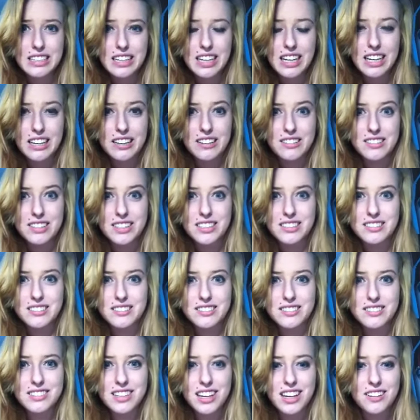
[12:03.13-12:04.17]
I don't know.
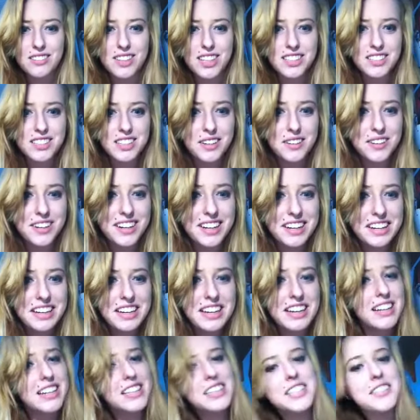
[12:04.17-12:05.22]
I don't think so.
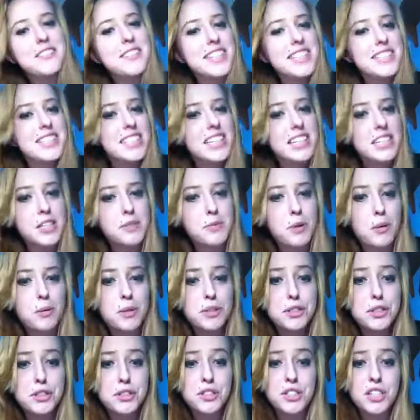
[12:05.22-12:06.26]
26. What
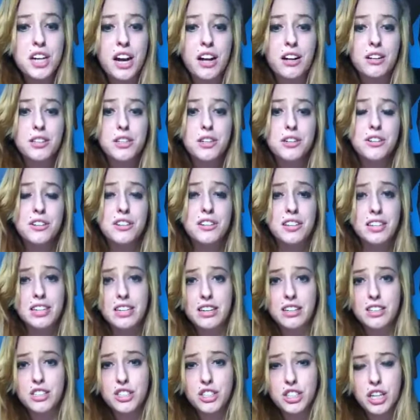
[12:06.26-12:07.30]
was your childhood...
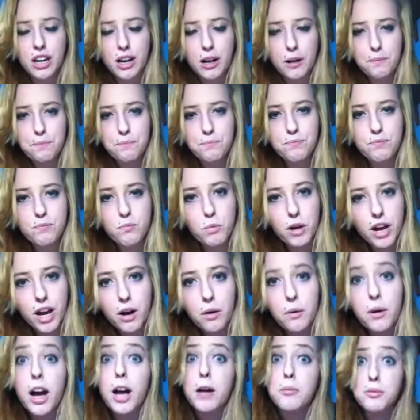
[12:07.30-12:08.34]

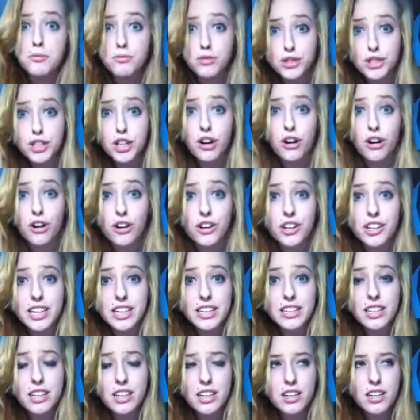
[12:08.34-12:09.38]
Wow, I'm
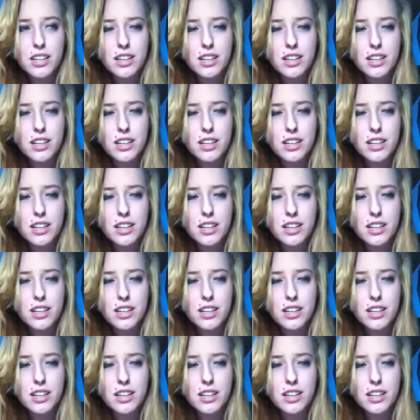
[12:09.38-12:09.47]
retarded.